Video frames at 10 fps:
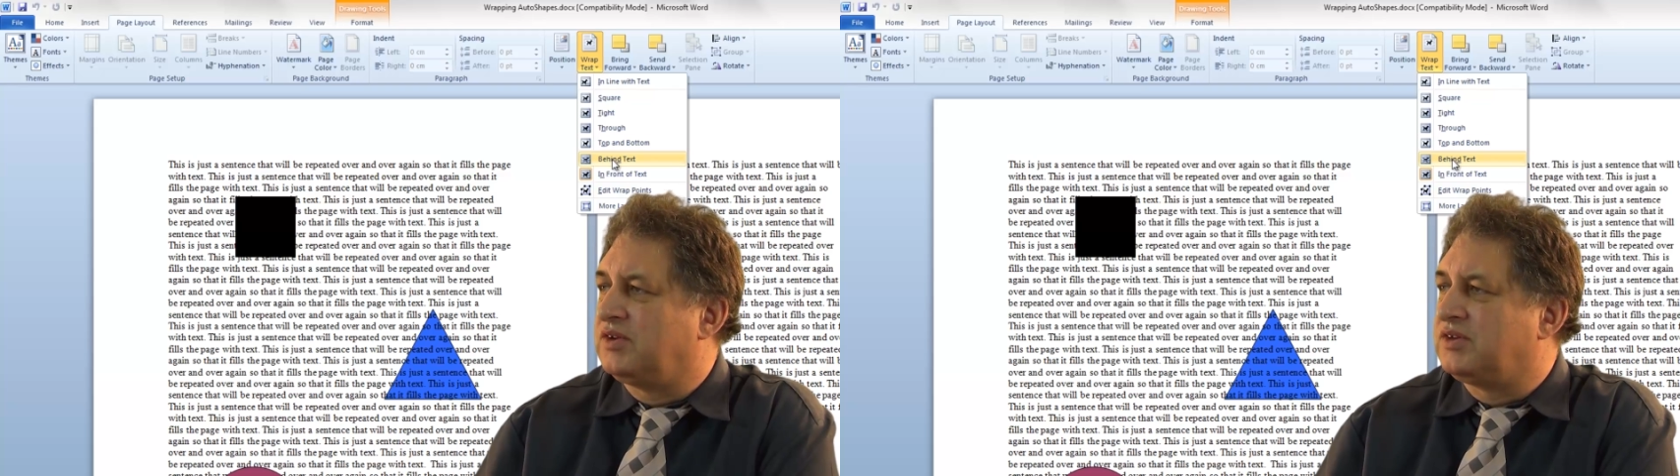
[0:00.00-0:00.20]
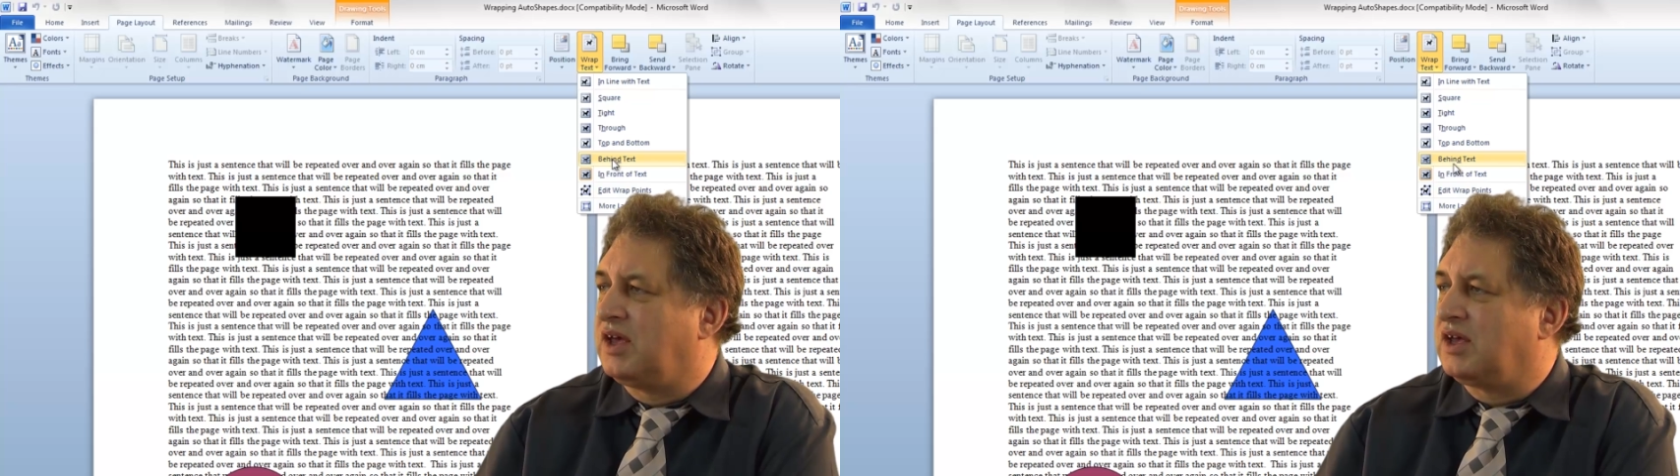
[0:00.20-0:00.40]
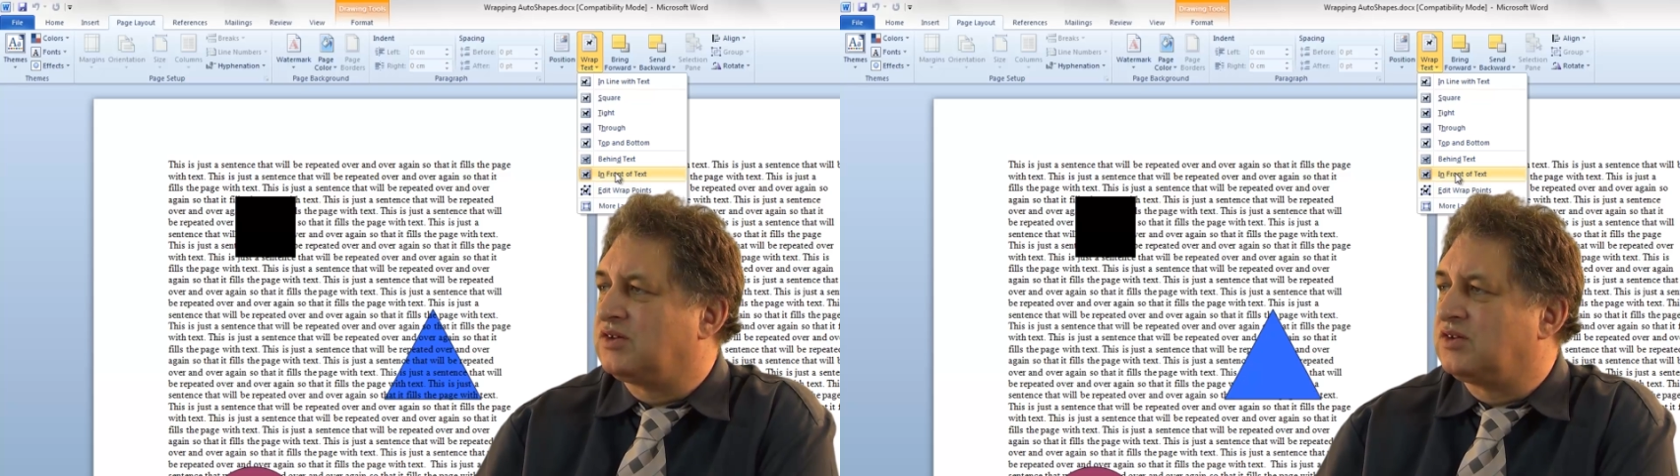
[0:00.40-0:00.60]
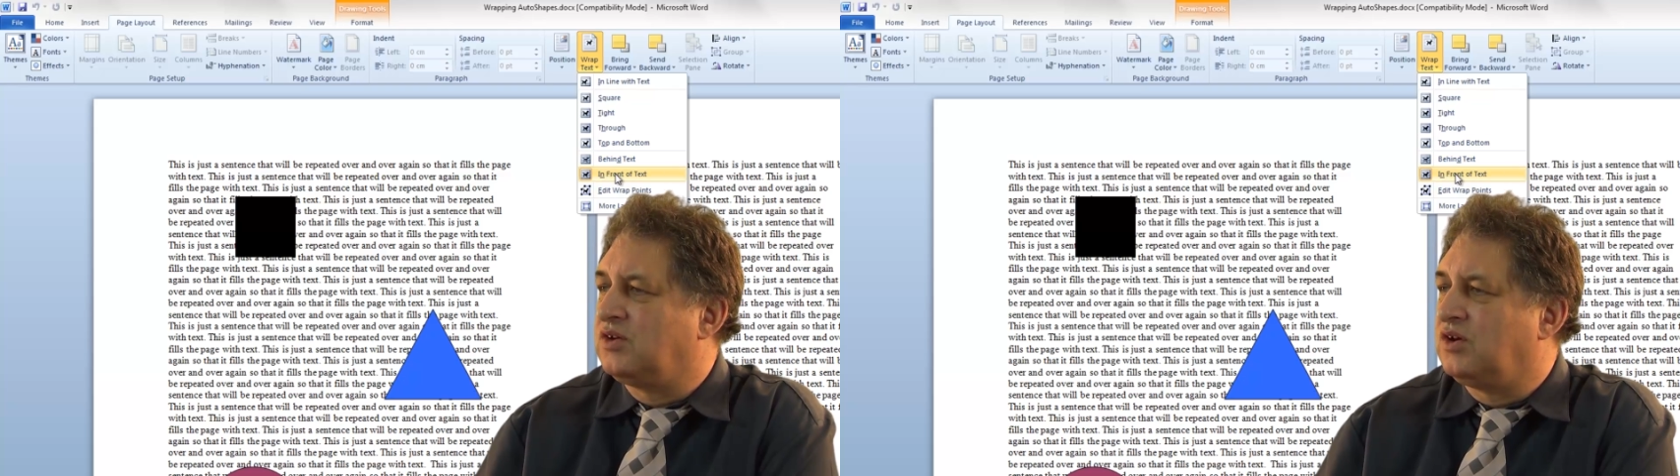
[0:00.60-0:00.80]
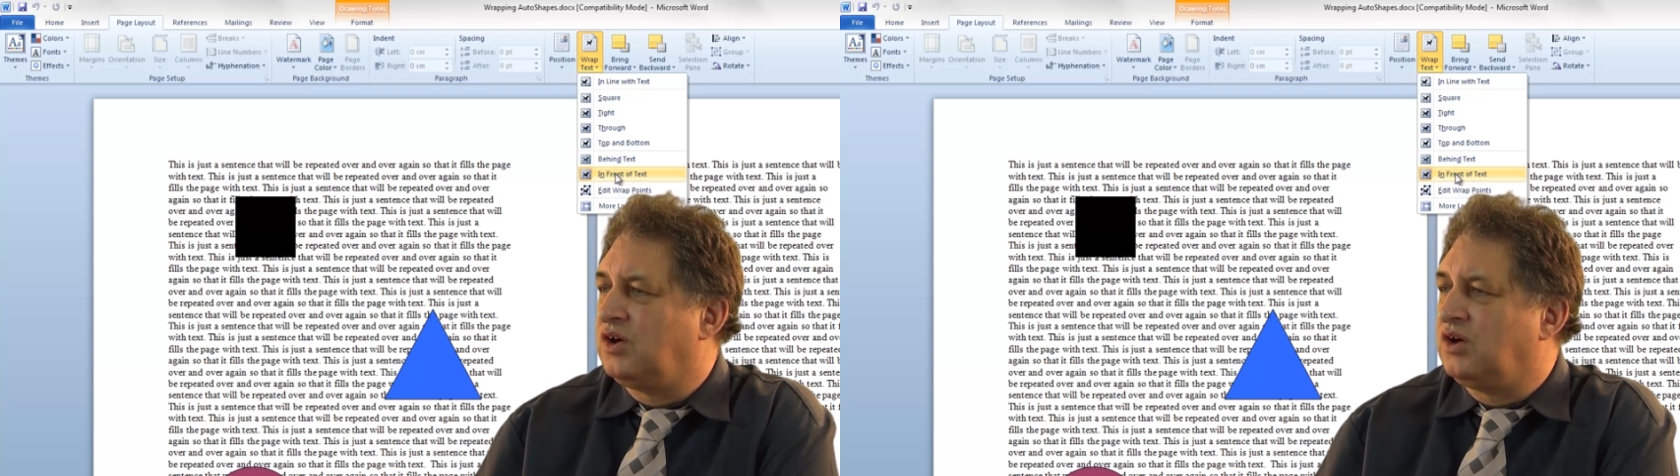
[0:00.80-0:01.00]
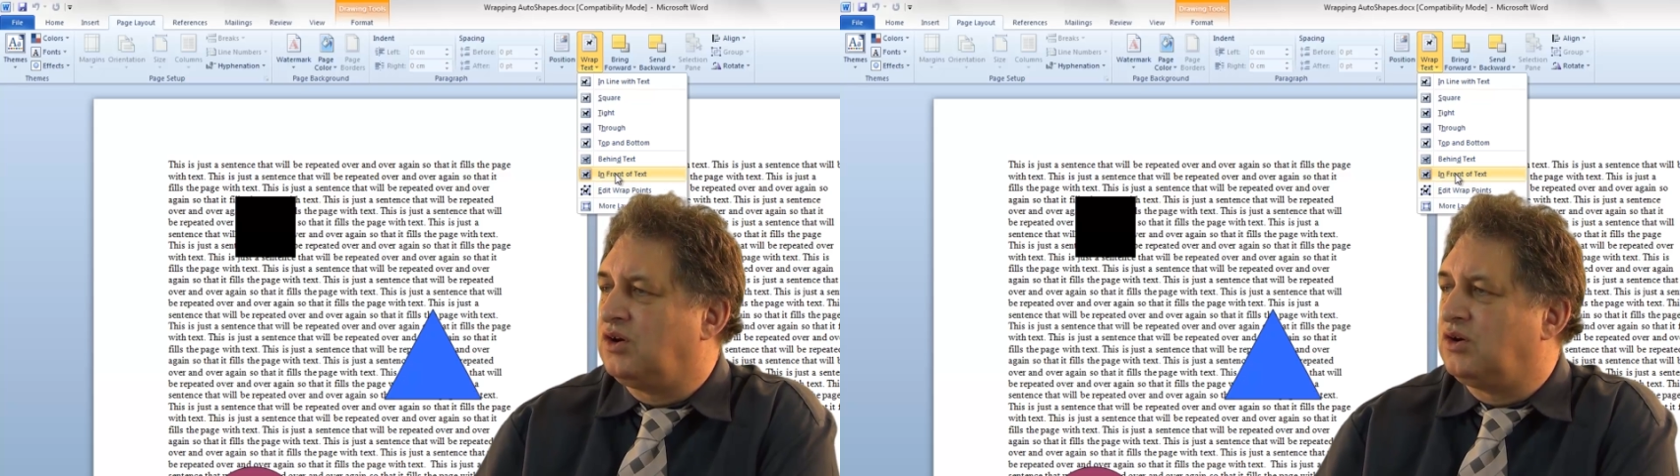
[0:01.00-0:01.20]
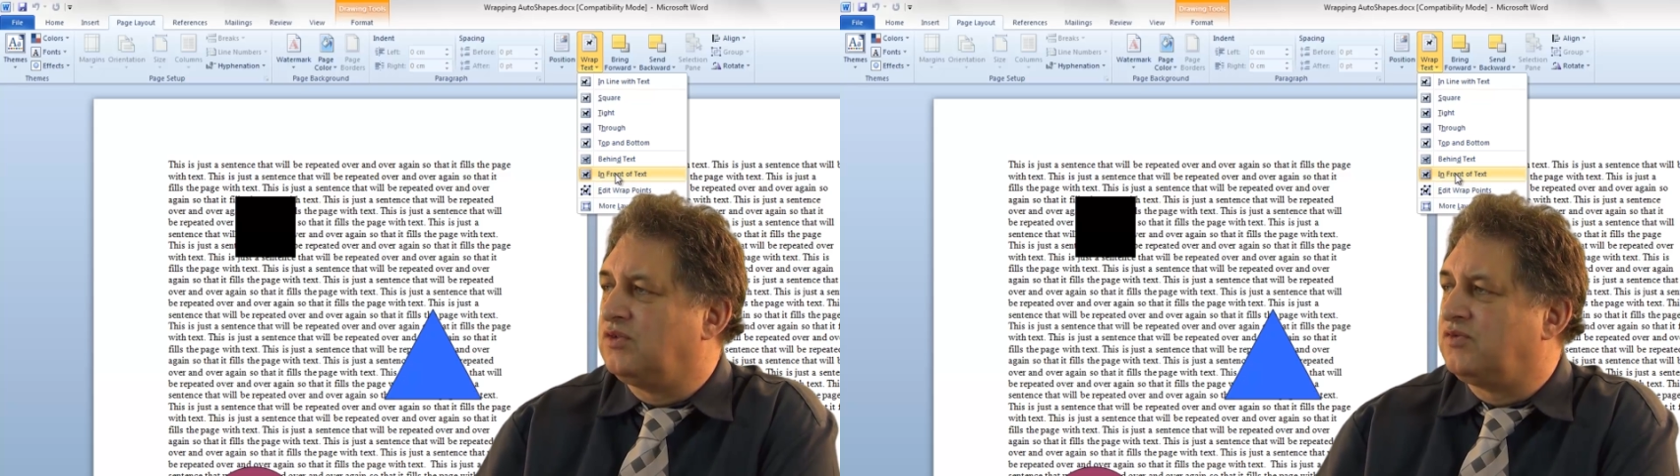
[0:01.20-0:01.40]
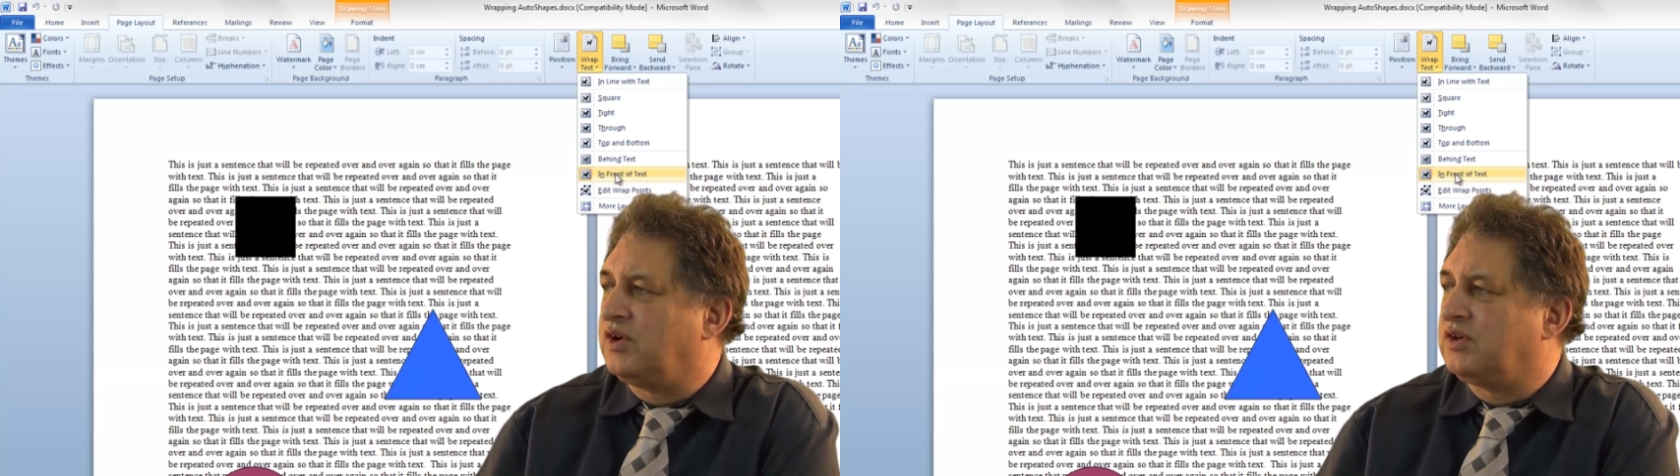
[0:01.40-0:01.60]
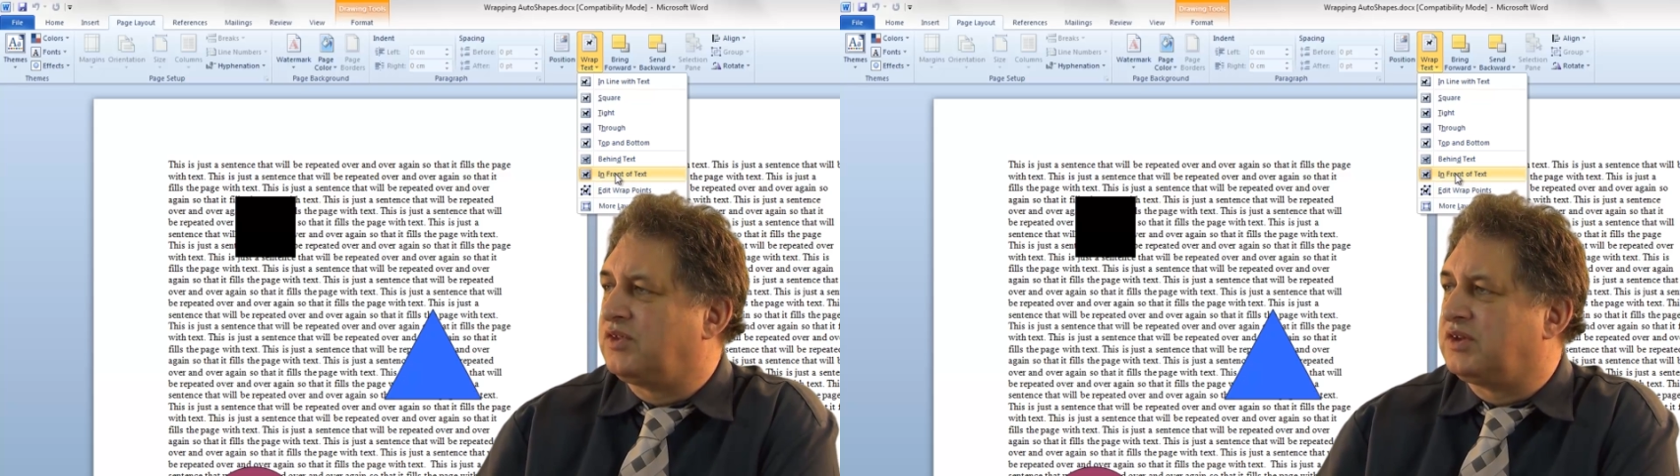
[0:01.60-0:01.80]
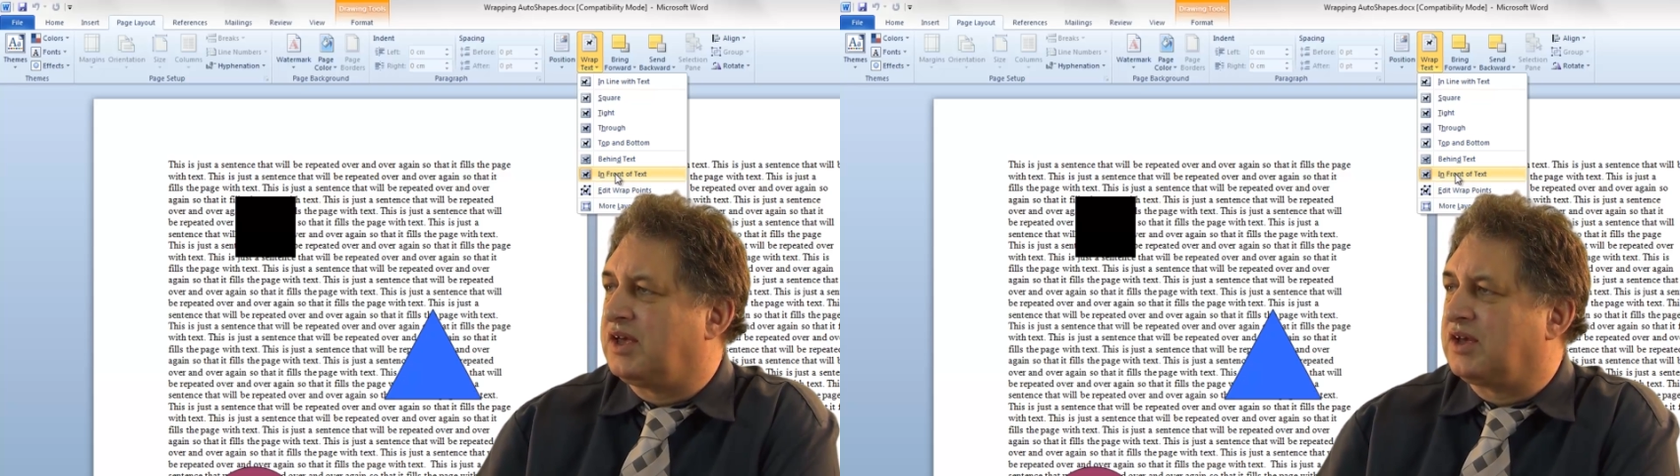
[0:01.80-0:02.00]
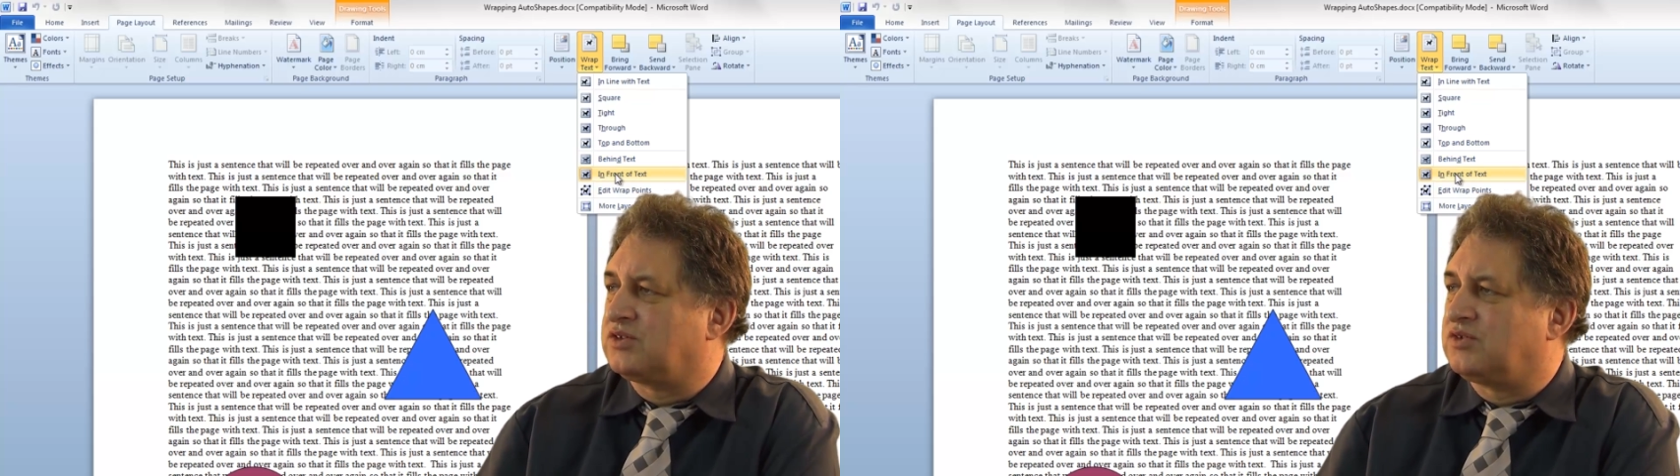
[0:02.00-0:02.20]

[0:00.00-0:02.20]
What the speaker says: text, or in front of the text.